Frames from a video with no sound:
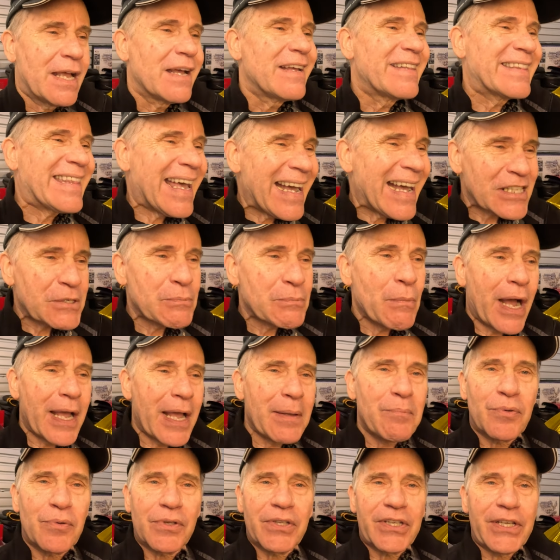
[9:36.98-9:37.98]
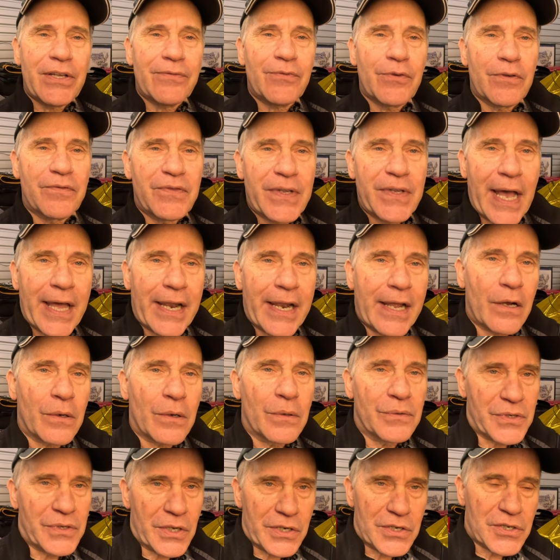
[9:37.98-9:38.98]
And that's my belief of data
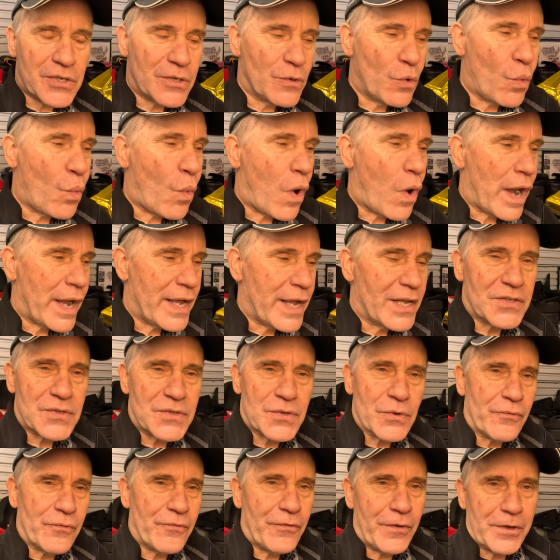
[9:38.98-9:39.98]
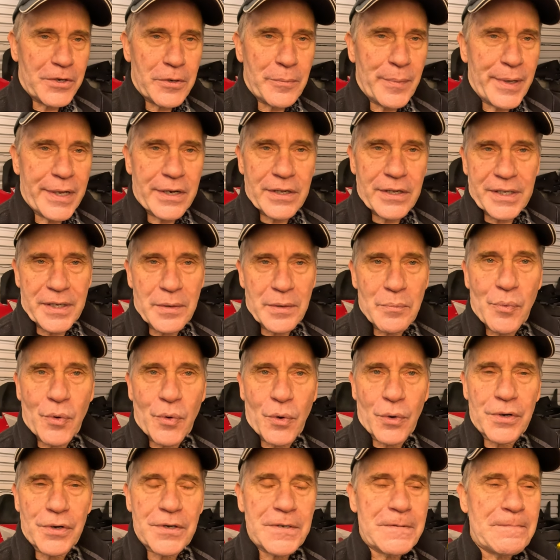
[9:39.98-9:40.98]
acquisition and why it's so fundamentally
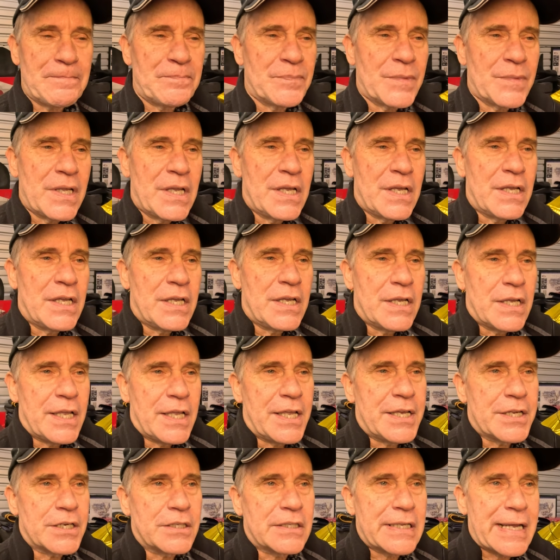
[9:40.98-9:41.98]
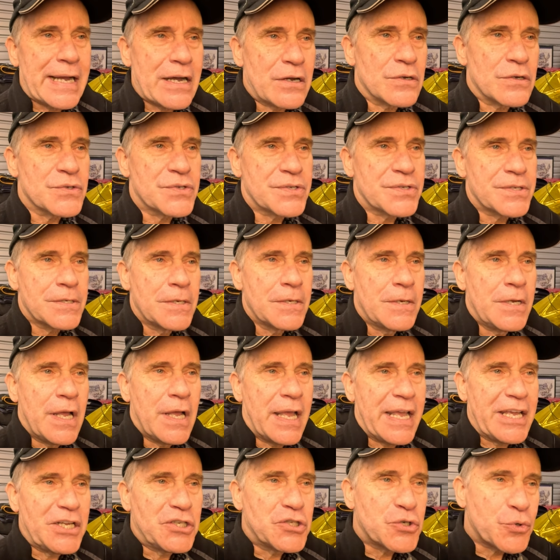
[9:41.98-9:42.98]
important. It allows
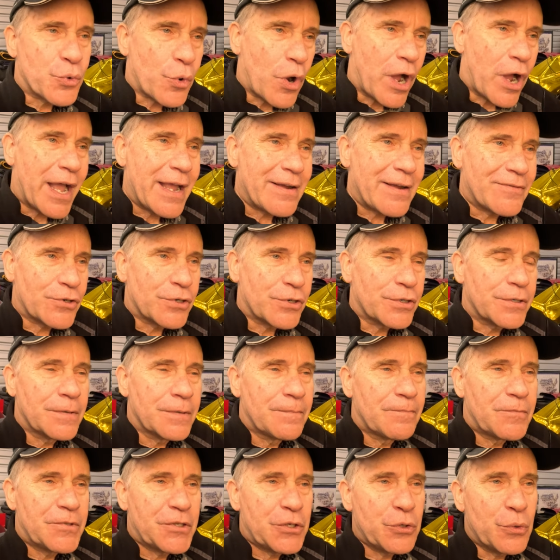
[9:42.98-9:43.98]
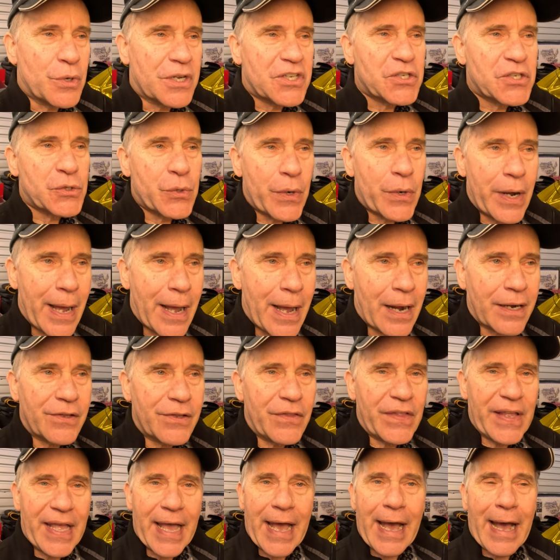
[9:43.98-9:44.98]
a driver to
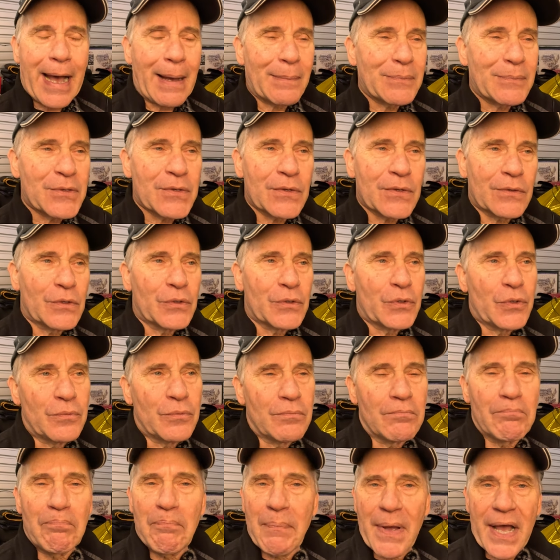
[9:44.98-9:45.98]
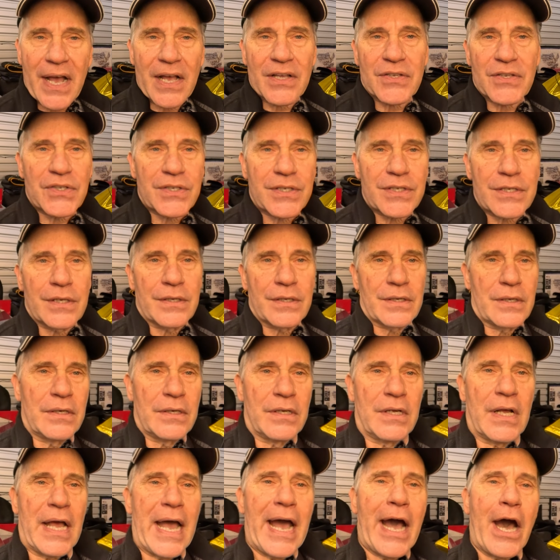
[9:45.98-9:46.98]
extract the absolute best
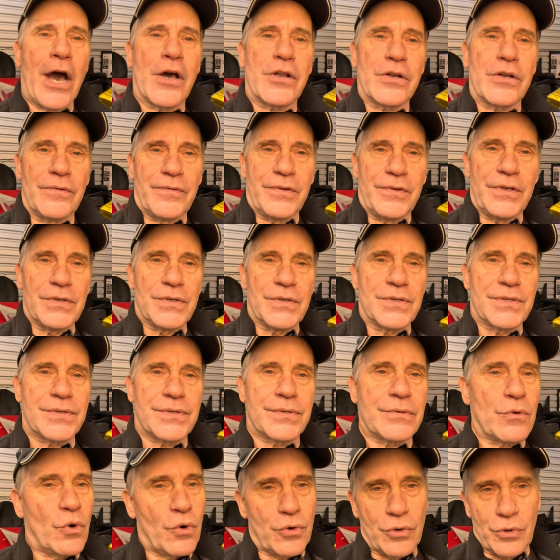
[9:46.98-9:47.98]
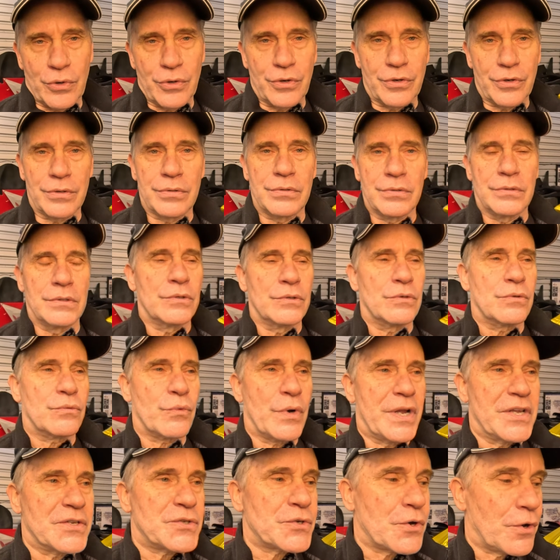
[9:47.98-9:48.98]
out of his or her
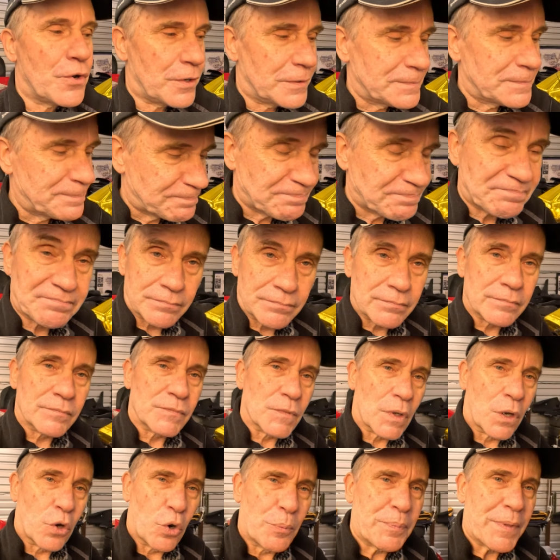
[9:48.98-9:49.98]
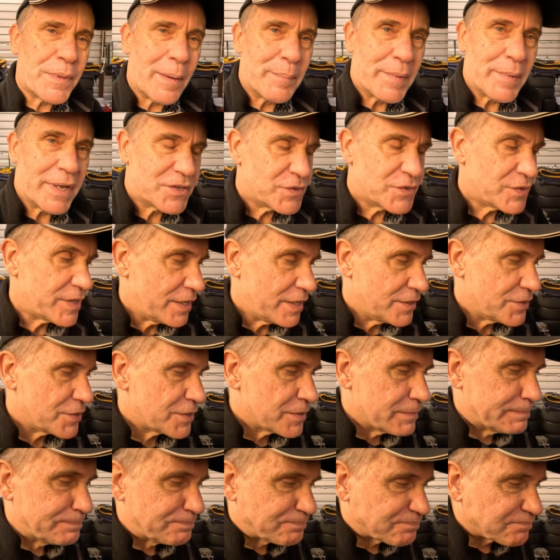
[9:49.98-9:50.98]
race car. I hope that makes
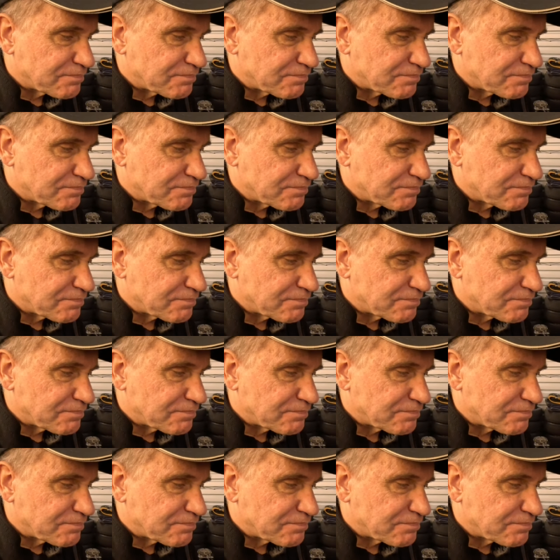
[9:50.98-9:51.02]
sense.